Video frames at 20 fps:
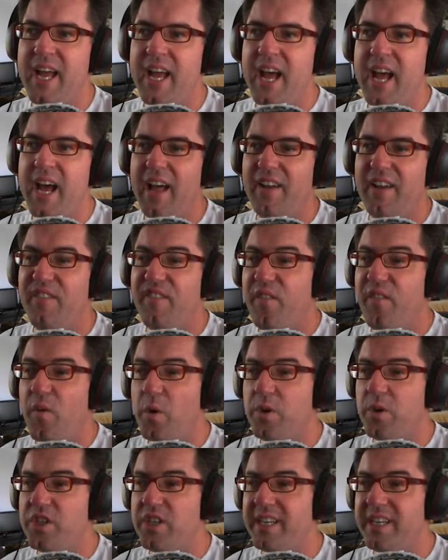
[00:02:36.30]

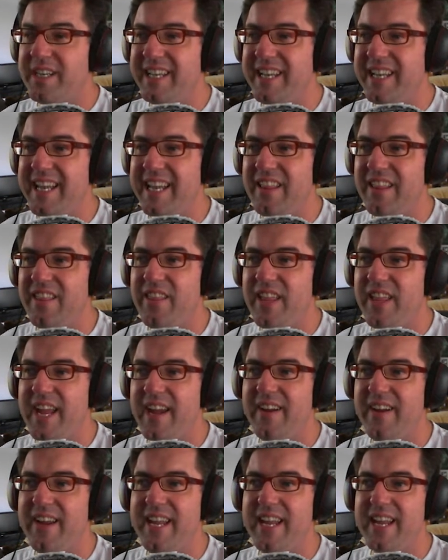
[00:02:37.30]
unfortunately
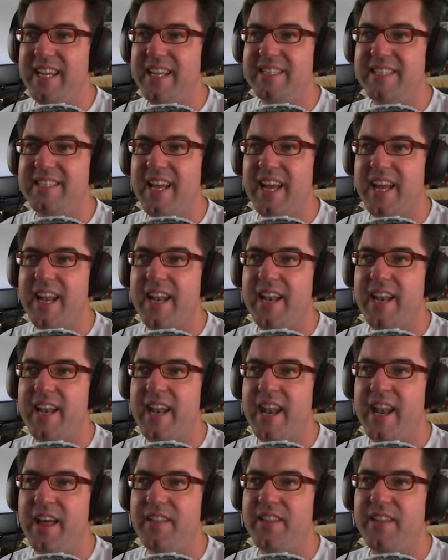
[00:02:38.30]
there is
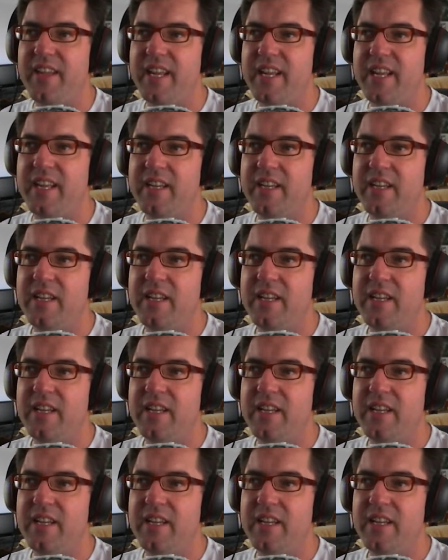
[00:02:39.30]
nothing.